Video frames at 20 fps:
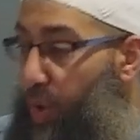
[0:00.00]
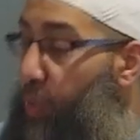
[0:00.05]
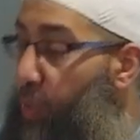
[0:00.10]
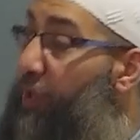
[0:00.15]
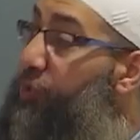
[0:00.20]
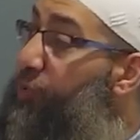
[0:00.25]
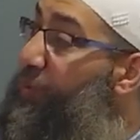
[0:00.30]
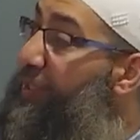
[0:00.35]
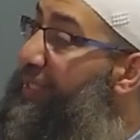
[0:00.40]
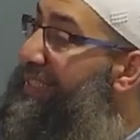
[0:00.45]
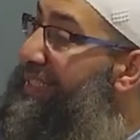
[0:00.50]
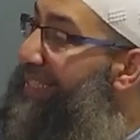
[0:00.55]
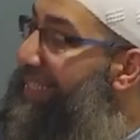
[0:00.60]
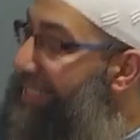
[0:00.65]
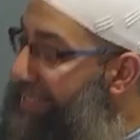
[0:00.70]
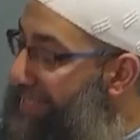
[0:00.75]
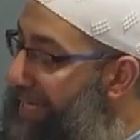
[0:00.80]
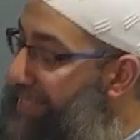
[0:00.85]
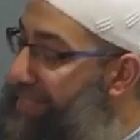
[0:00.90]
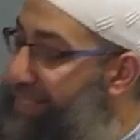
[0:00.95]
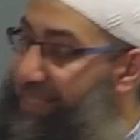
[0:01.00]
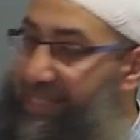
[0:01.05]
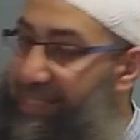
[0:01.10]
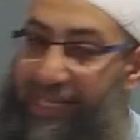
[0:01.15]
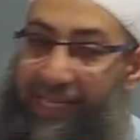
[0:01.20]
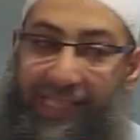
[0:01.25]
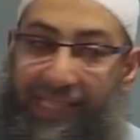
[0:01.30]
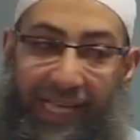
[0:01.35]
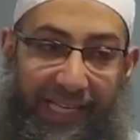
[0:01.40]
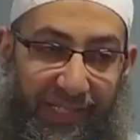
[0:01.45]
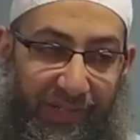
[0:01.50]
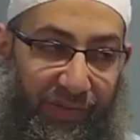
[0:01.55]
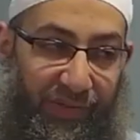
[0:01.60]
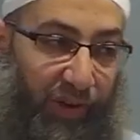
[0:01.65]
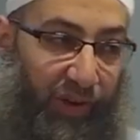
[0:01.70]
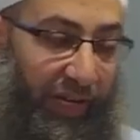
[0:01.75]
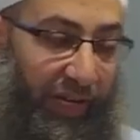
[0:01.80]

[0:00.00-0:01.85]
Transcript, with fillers: What we did not say last